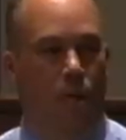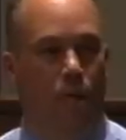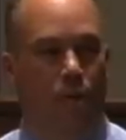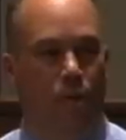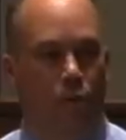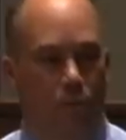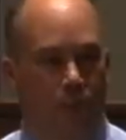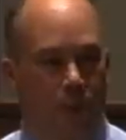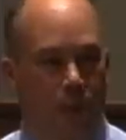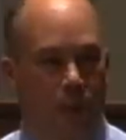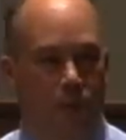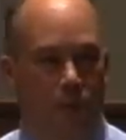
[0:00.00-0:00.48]

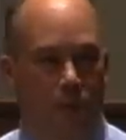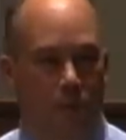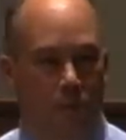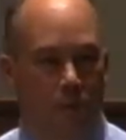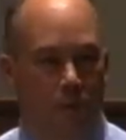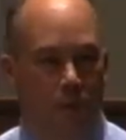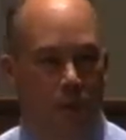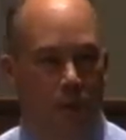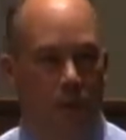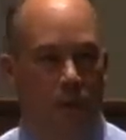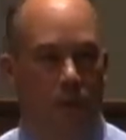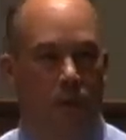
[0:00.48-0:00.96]
those pictures,
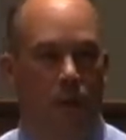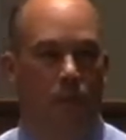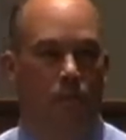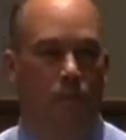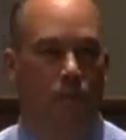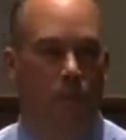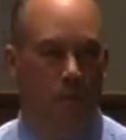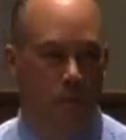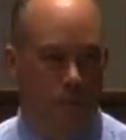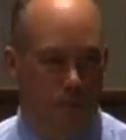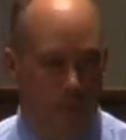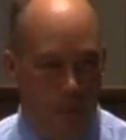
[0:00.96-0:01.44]
in their
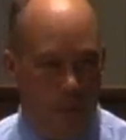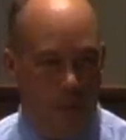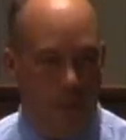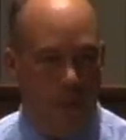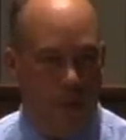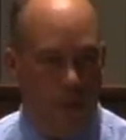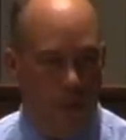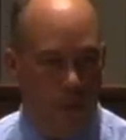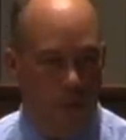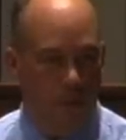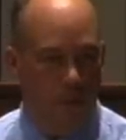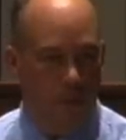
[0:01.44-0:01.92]

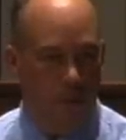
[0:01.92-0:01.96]
multiplicity.